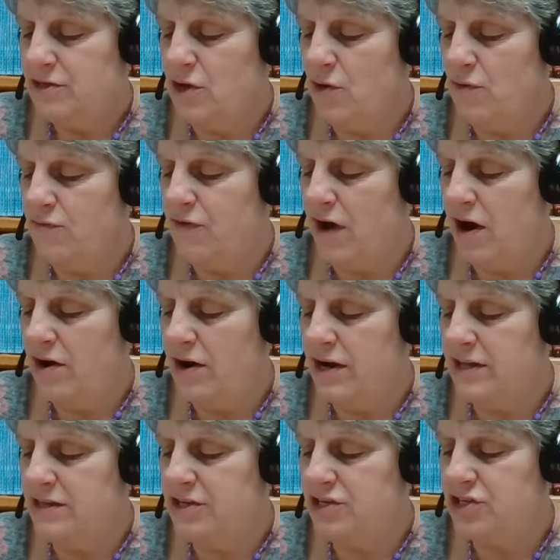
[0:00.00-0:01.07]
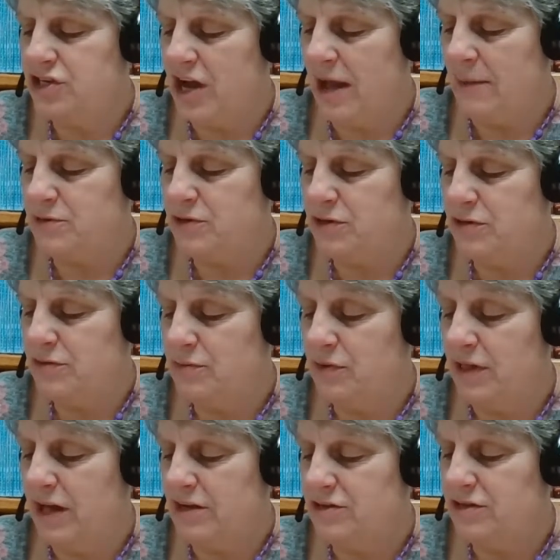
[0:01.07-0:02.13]
So far in this chapter,
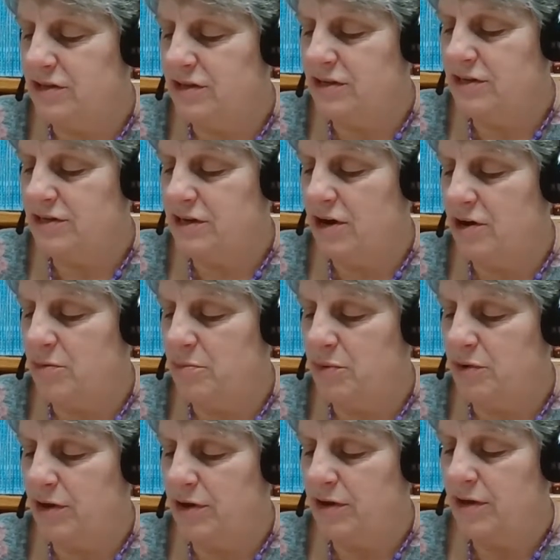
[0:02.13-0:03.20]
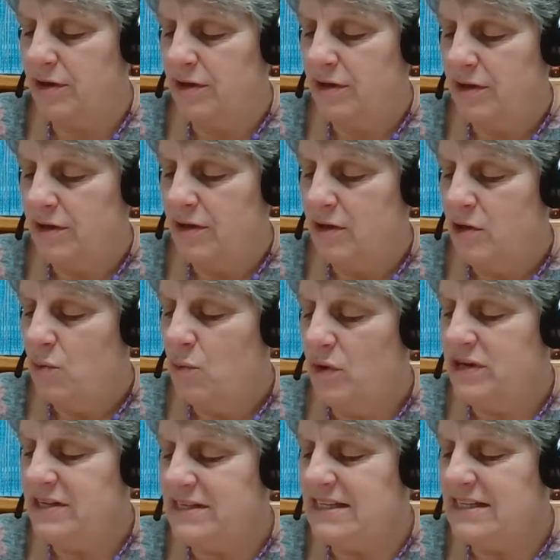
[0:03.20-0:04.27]
well, actually, the entire book,
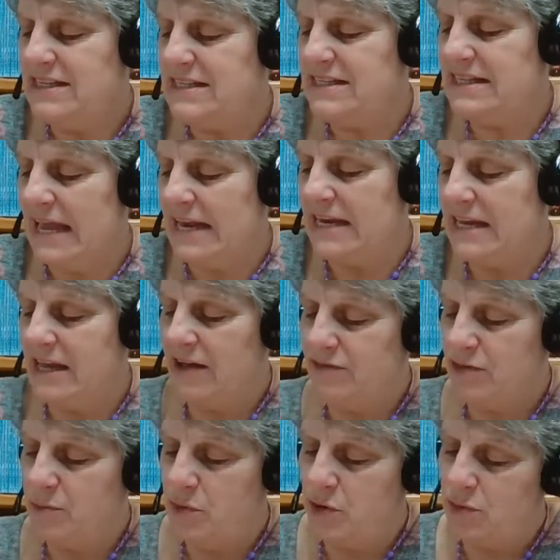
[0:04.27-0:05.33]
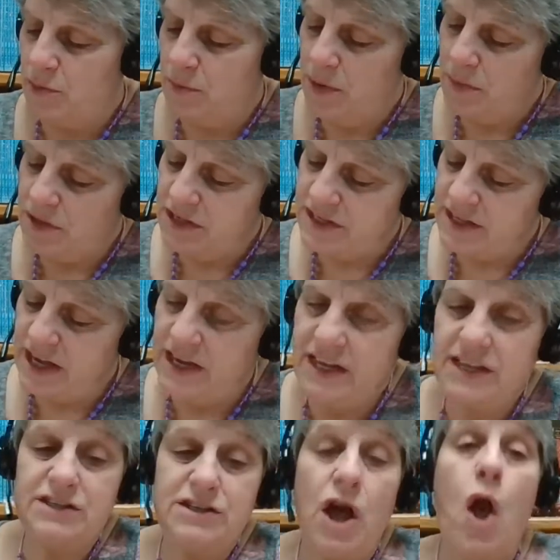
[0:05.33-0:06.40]
what is the setting of the book? Remember, the
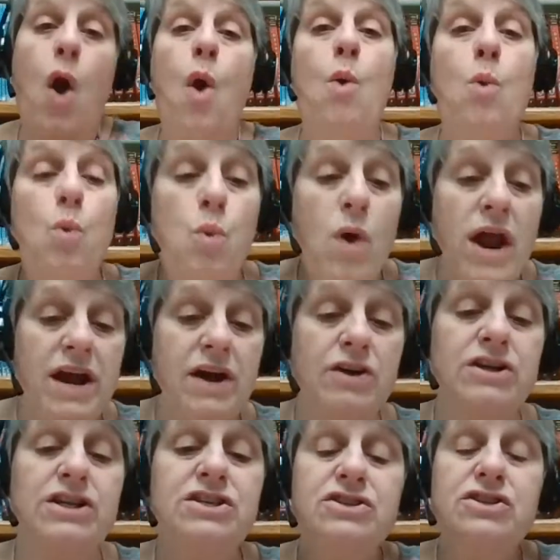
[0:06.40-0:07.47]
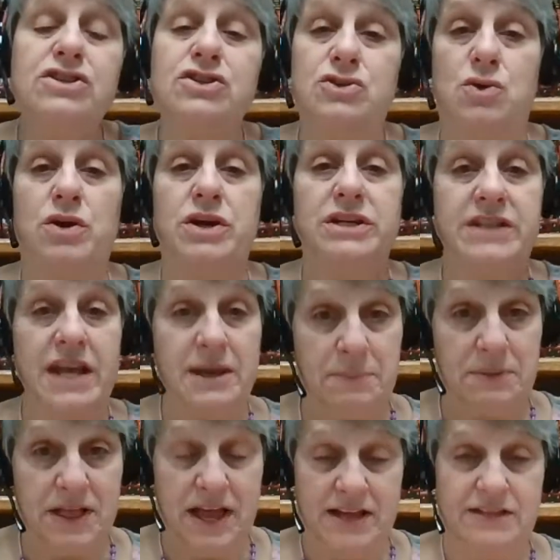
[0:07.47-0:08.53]
setting is where does the story take
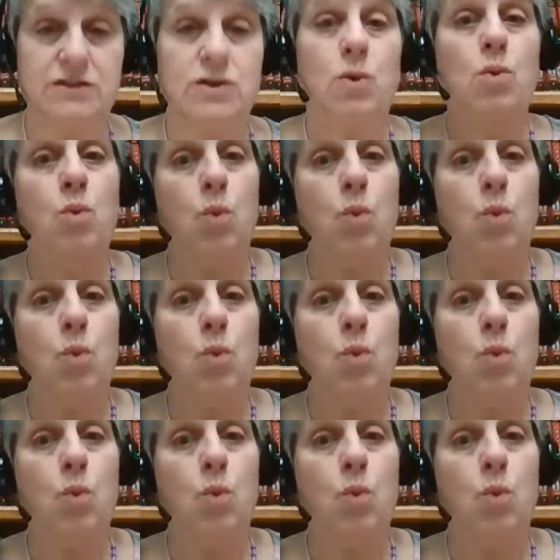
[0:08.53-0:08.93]
place?